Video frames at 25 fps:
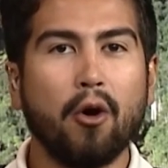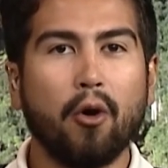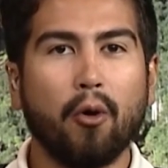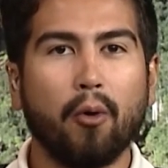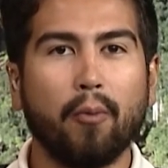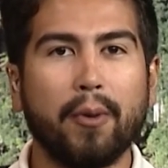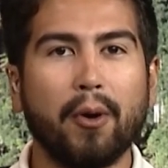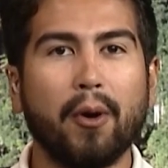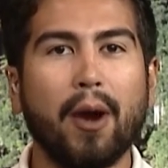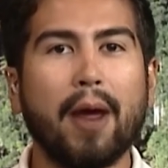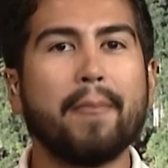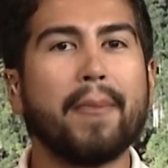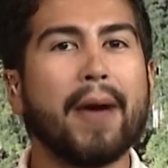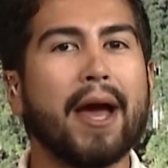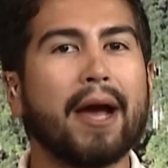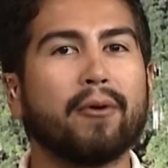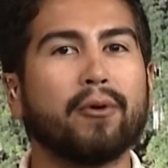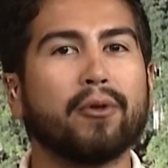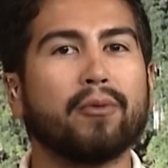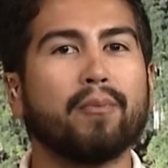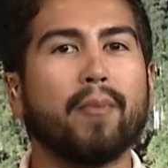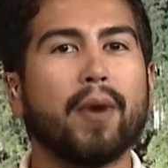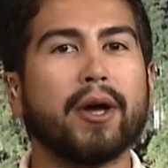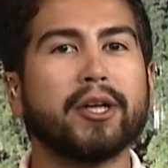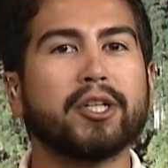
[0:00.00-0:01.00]
We'll be right back
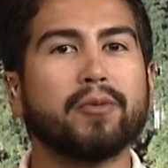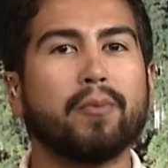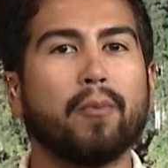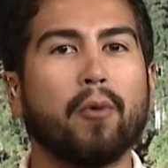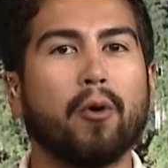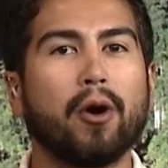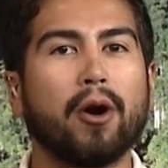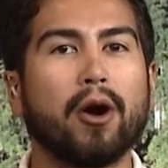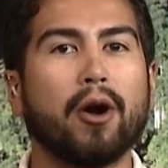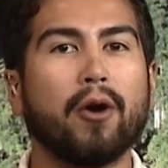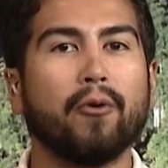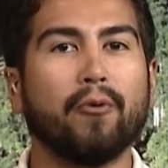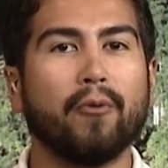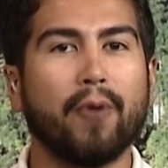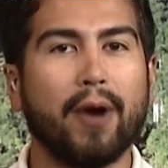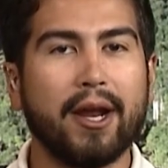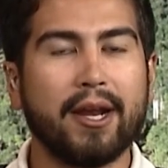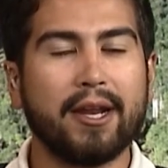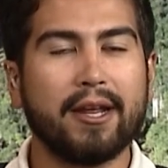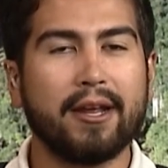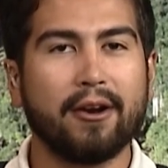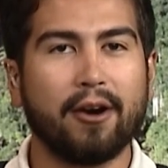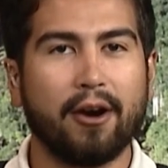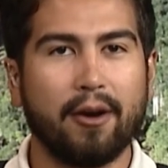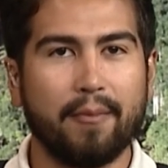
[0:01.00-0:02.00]
with much more right
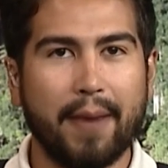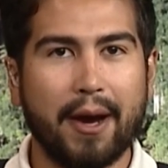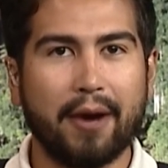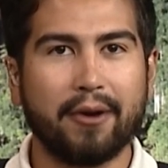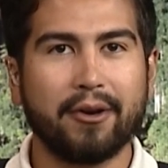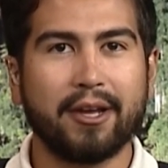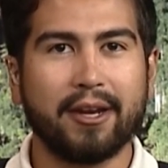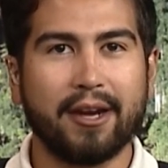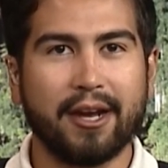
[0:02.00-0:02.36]
here on Mountain